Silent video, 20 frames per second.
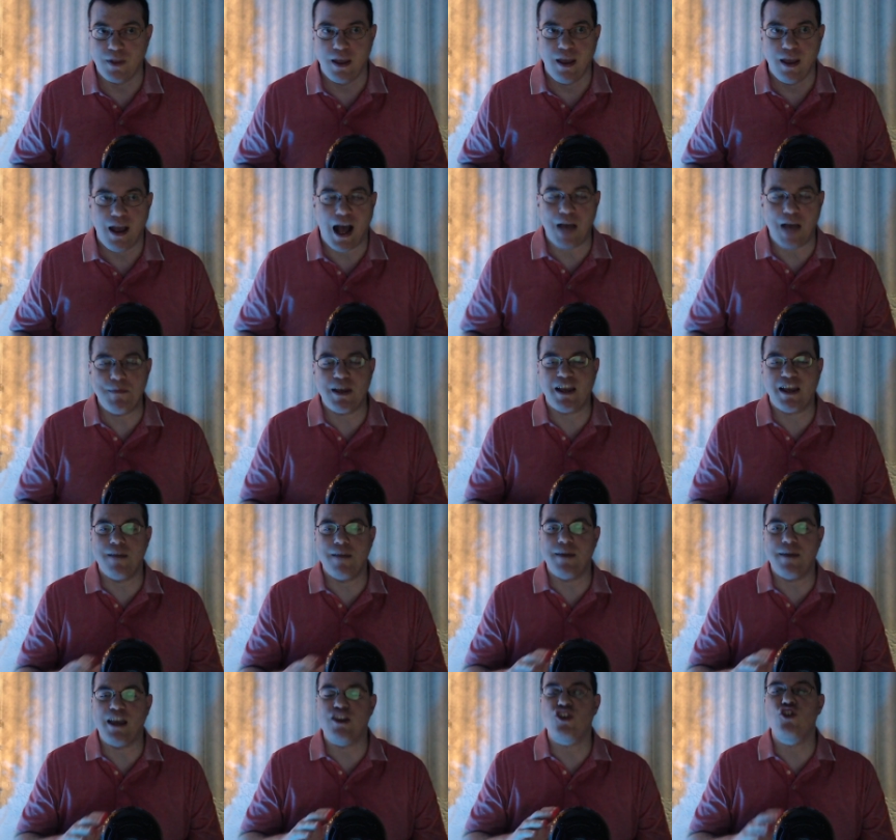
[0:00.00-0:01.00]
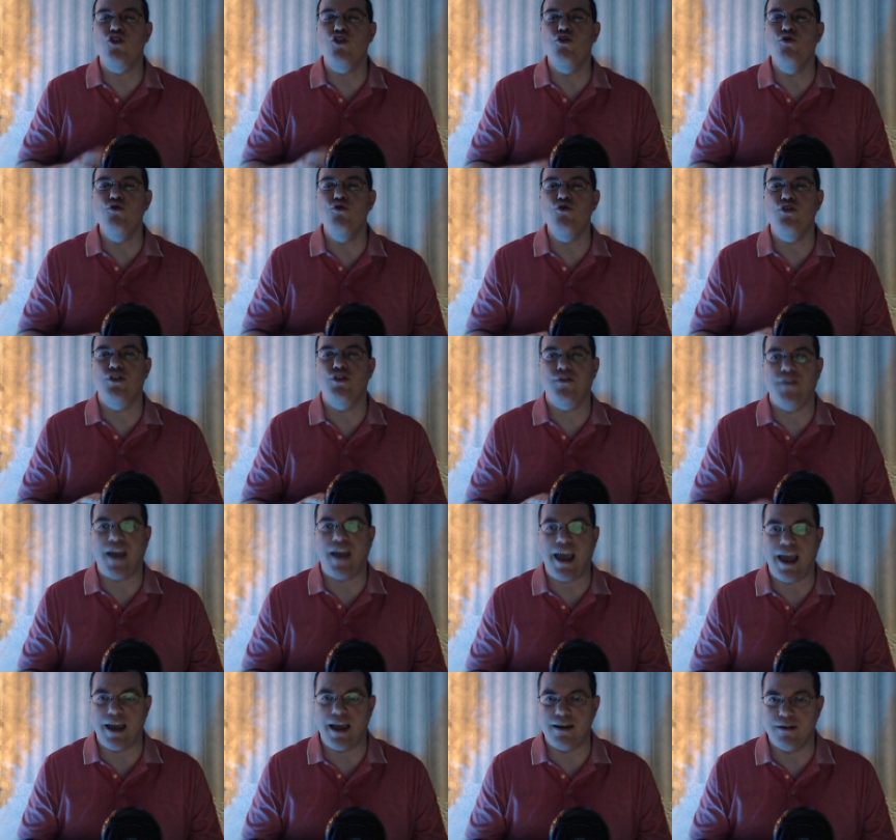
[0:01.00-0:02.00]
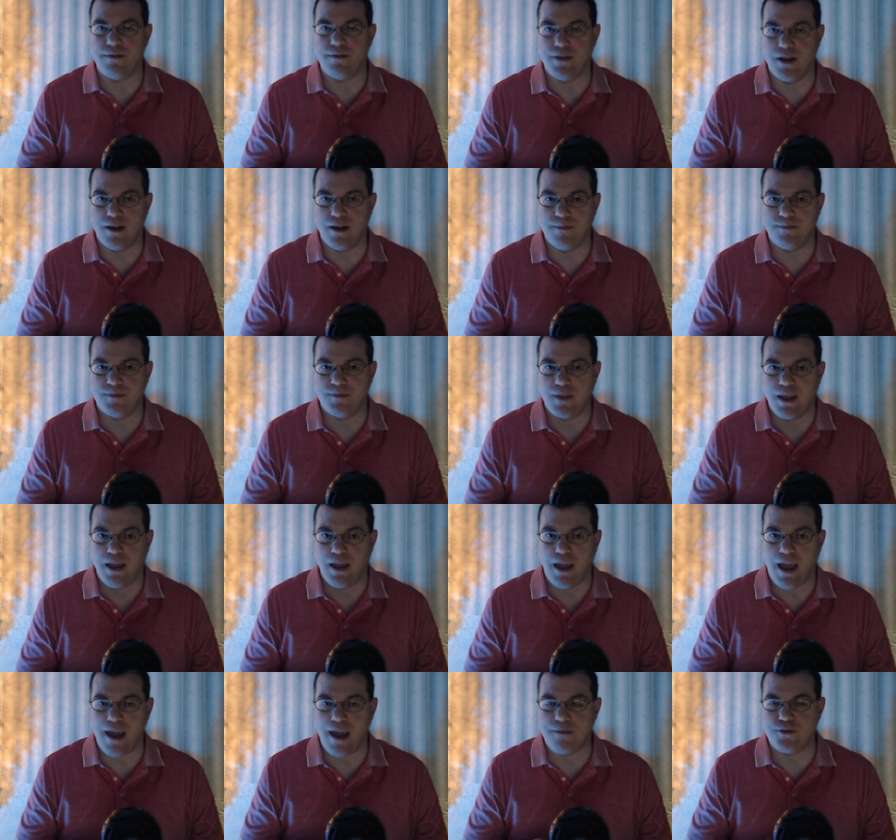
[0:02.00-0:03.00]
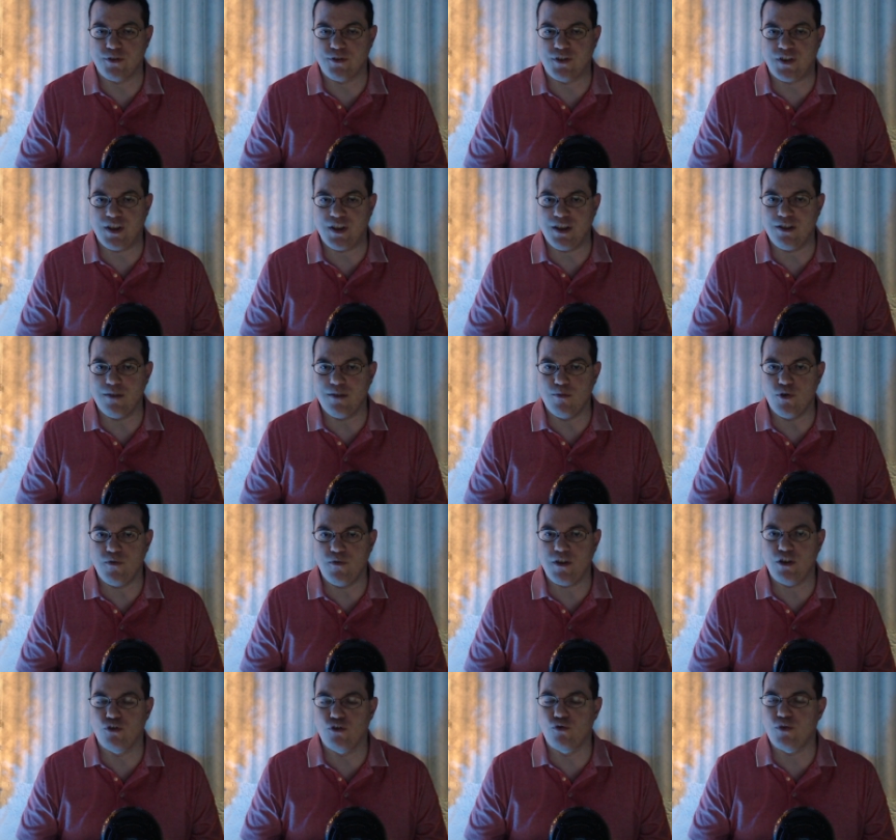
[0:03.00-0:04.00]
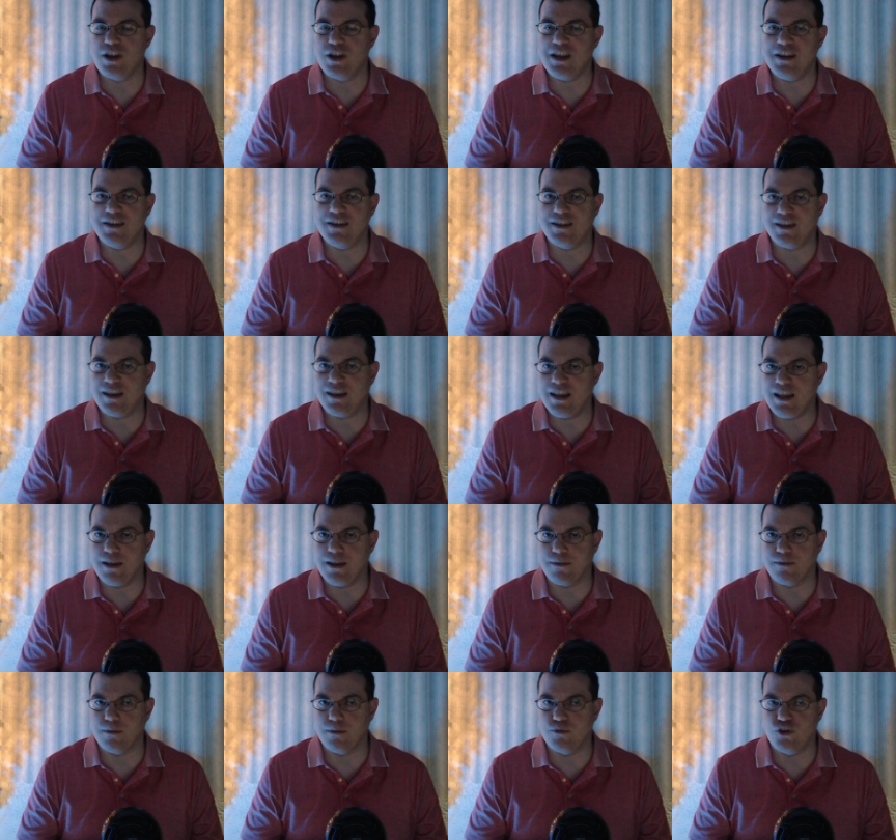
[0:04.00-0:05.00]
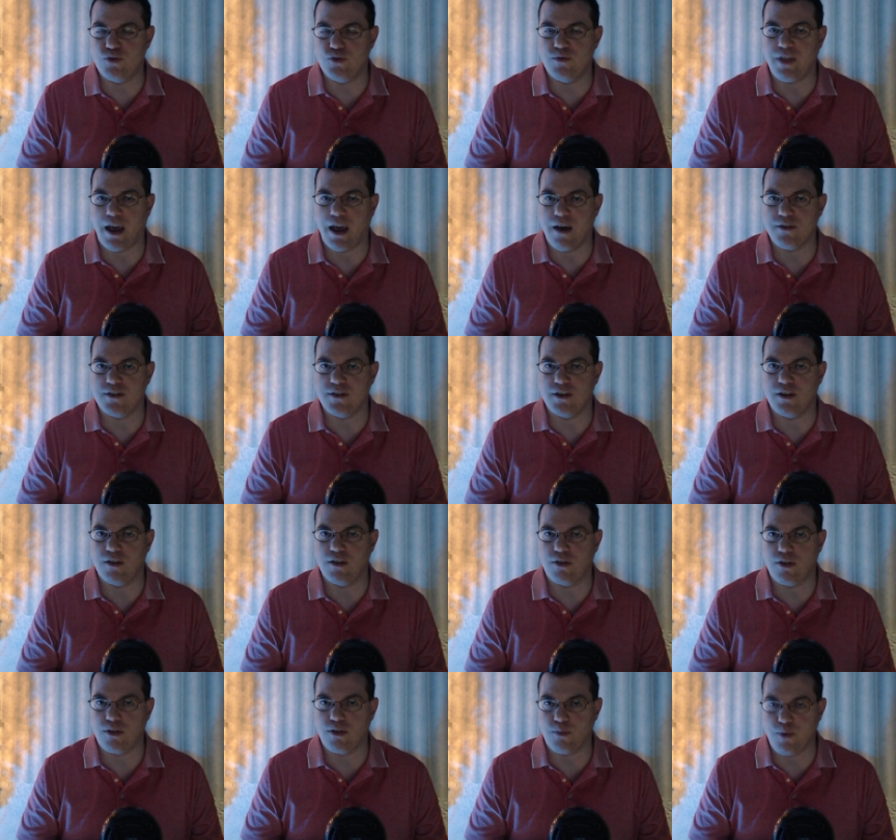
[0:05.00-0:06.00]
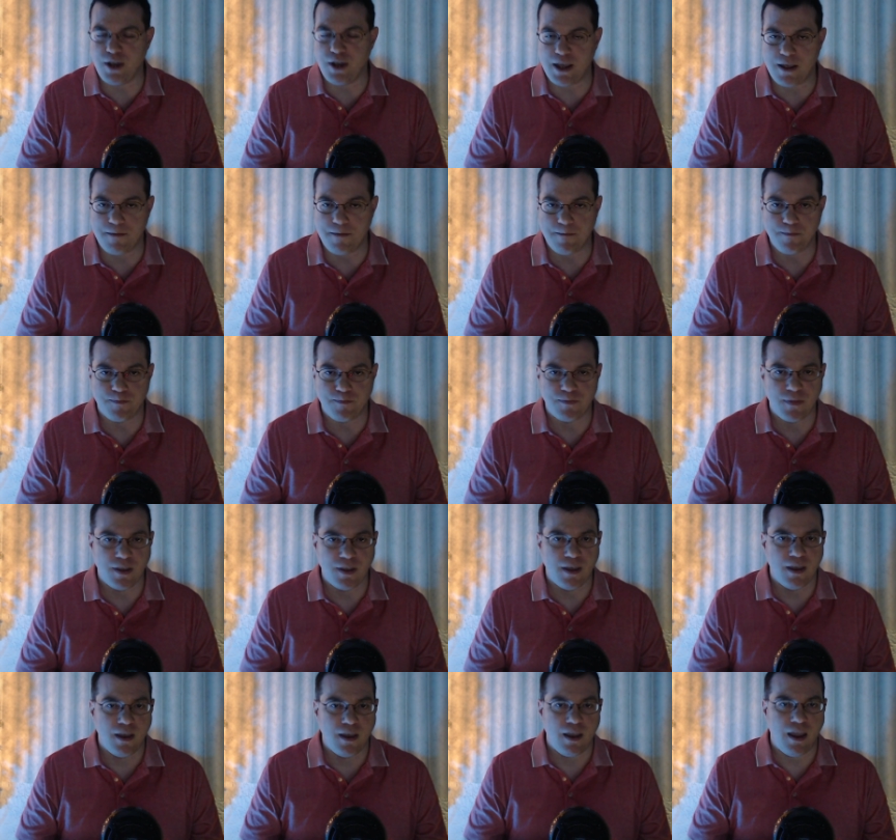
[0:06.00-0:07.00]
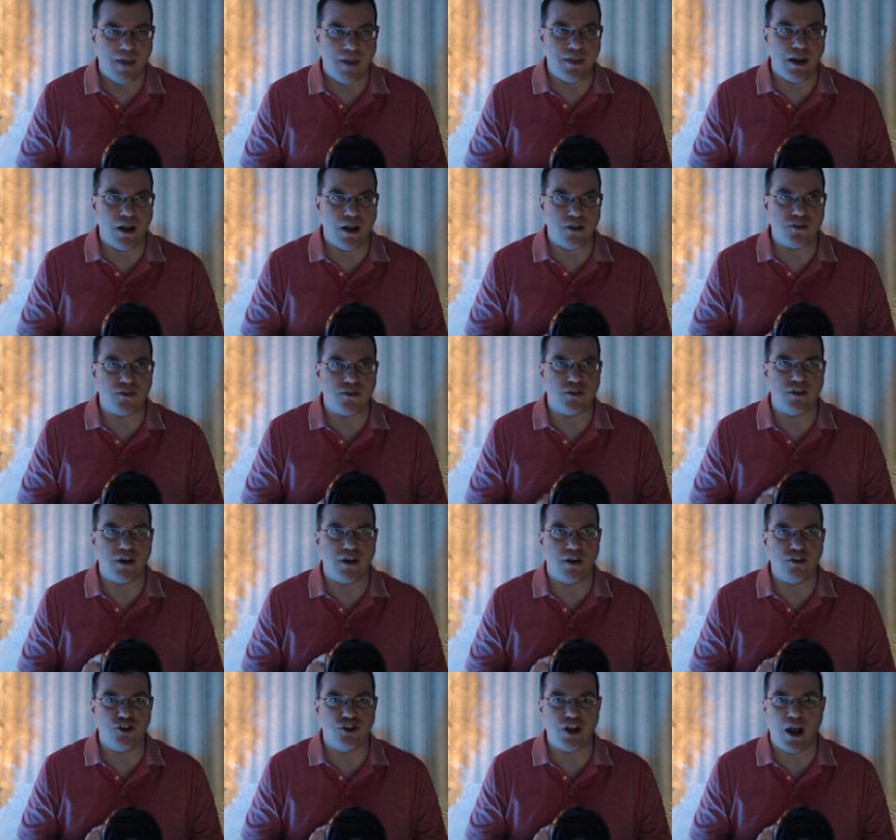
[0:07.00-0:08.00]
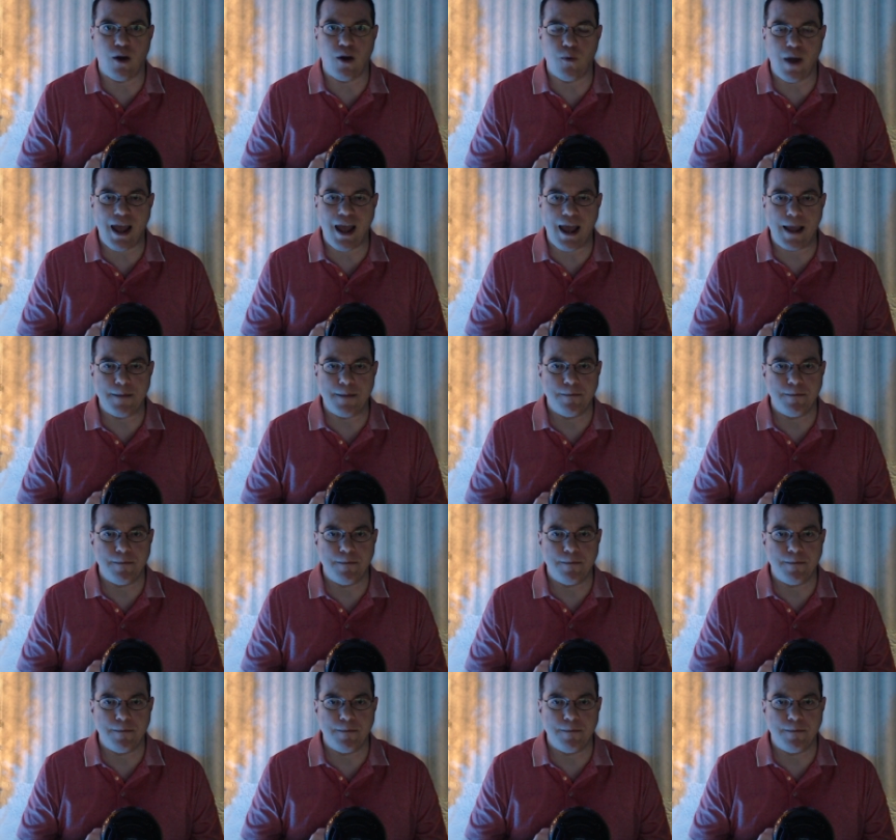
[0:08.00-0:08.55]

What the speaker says: I became a huge fan of him after seeing the movie Green Tea from 2003, and that also starred Zha Wei.